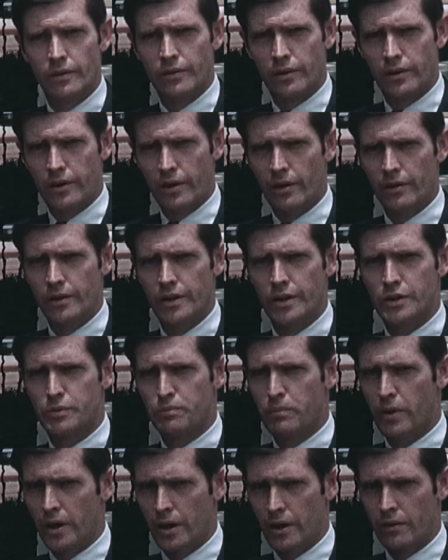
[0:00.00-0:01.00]
that the county is
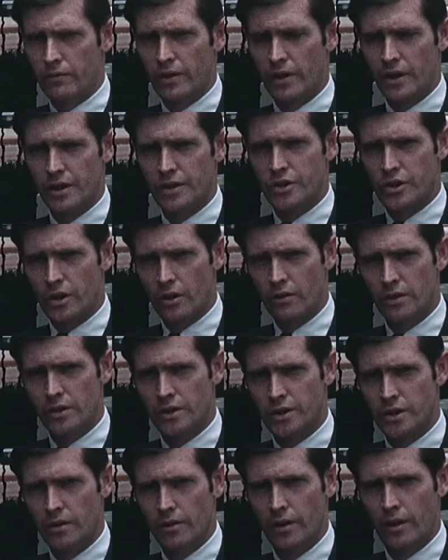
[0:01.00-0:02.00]
paying for that
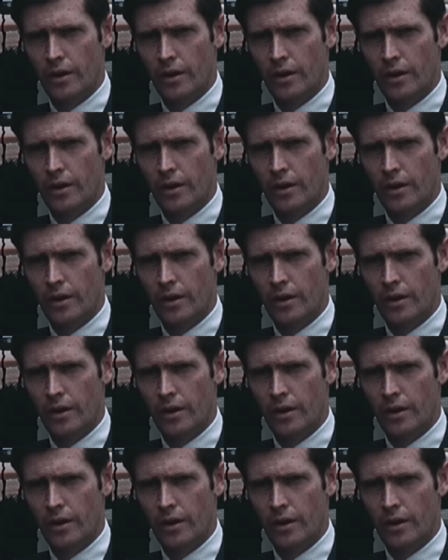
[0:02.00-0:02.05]
service,